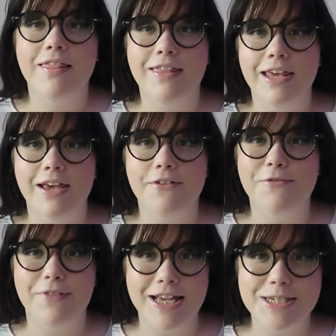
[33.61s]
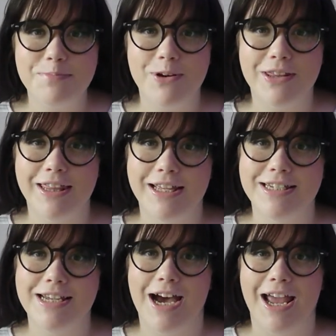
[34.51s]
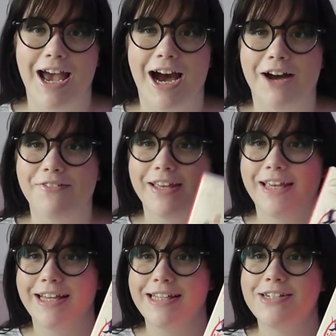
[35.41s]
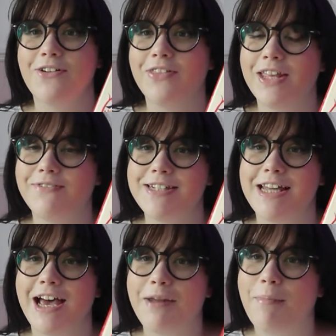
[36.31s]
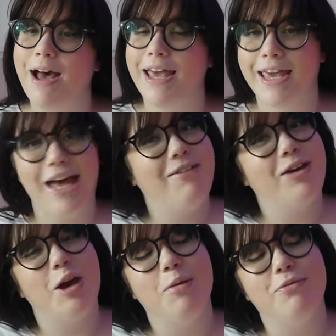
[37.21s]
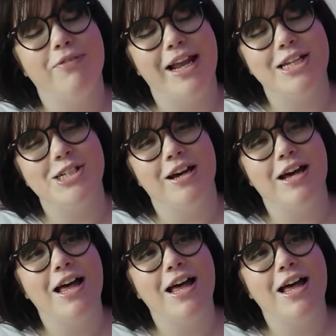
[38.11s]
The first book that I have is On the Other Side by Carrie Hope Fletcher.